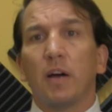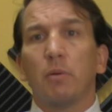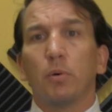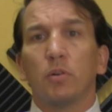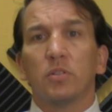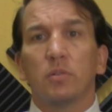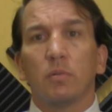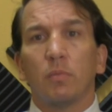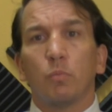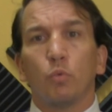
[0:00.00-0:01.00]
outbursts
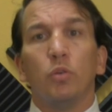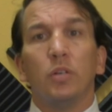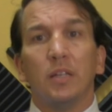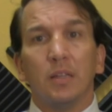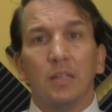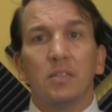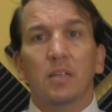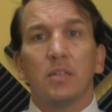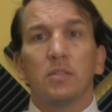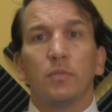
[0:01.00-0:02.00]
rooted in these
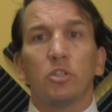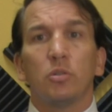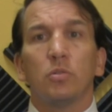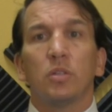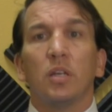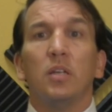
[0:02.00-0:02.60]
kinds of issues,